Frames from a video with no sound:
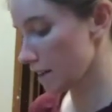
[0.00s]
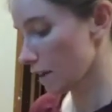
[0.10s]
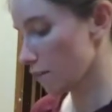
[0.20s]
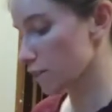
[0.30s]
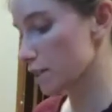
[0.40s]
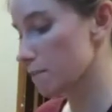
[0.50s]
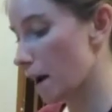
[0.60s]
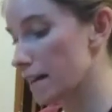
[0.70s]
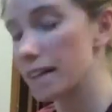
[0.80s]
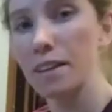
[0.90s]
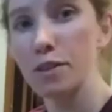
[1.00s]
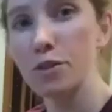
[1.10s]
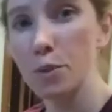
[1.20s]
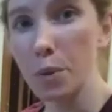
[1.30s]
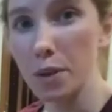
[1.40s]
versus buying it in the
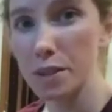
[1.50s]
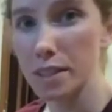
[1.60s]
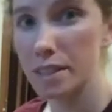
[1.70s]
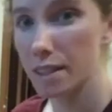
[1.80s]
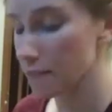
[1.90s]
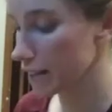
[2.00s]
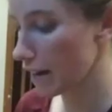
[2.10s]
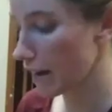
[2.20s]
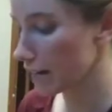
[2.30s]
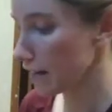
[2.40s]
stores and stuff like that.